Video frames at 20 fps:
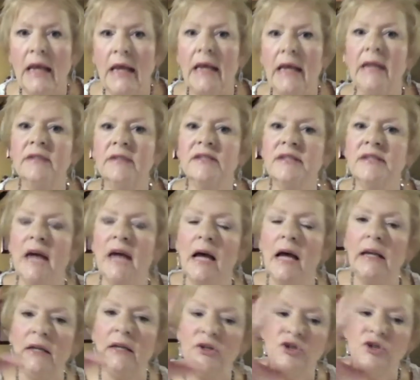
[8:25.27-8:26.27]
is
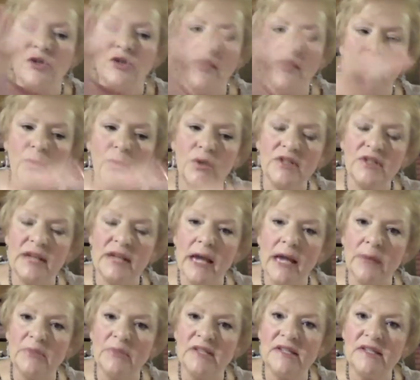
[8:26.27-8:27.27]
knowledge that was
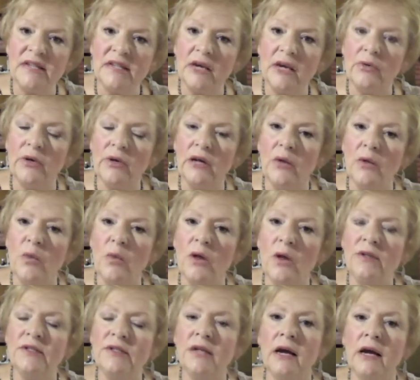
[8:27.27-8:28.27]
kept secret at
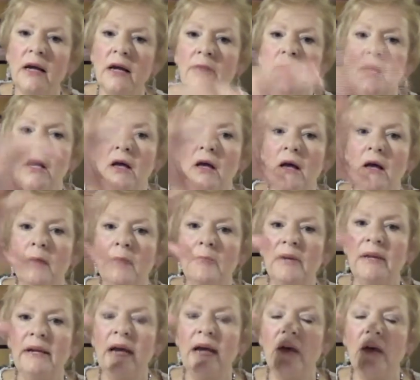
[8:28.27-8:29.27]
one time,
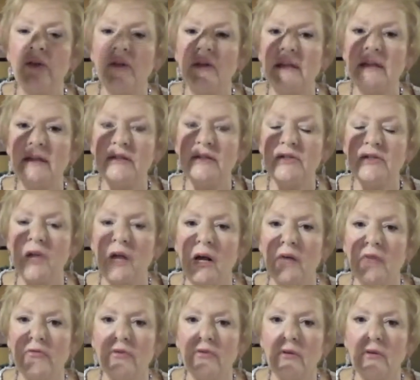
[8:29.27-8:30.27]
but now the lid is
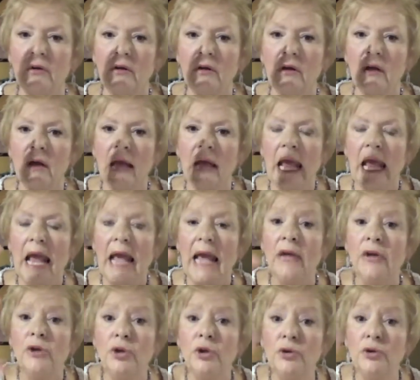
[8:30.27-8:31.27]
off.
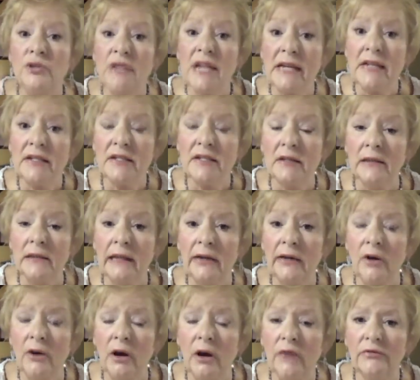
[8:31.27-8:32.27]
And who takes the
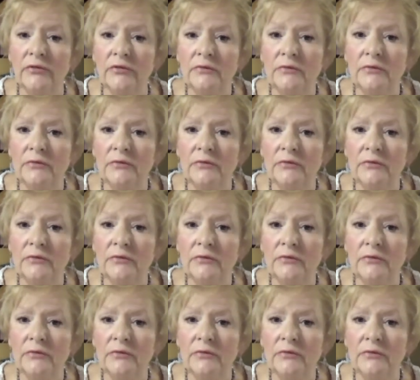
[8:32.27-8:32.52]
lid off?